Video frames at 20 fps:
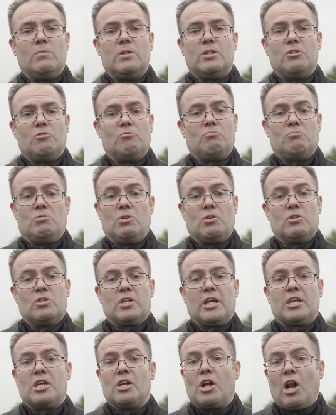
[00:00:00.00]
You can
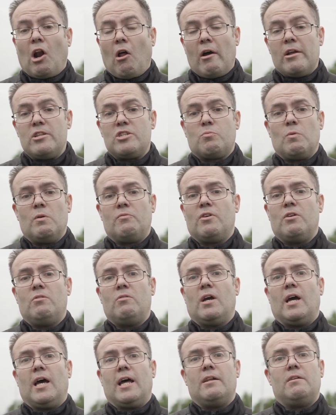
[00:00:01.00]
take your clients with
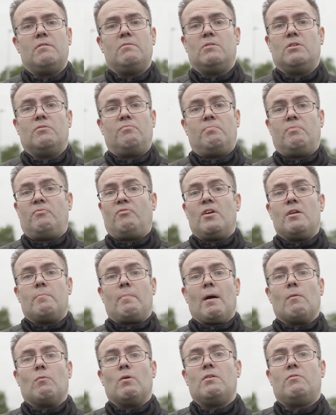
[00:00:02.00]
you, and the
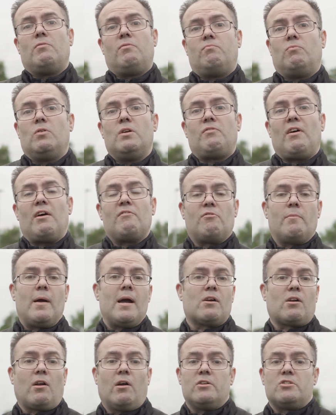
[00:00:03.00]
feedback we've had from
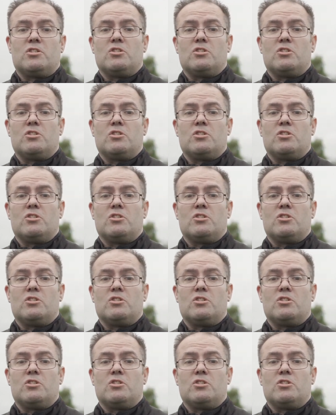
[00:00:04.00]
our clients